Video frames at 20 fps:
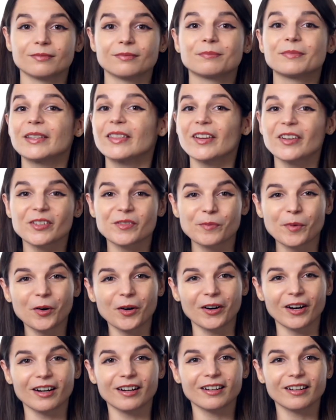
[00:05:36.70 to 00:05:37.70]
But there's
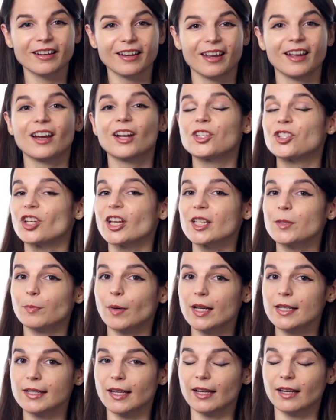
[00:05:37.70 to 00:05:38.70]
more. Just
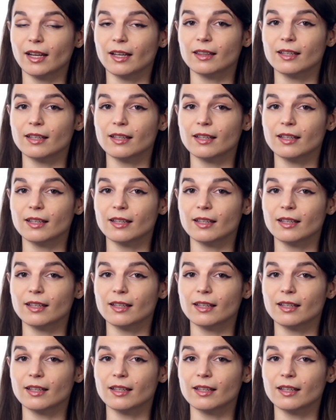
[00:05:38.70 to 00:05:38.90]
by taking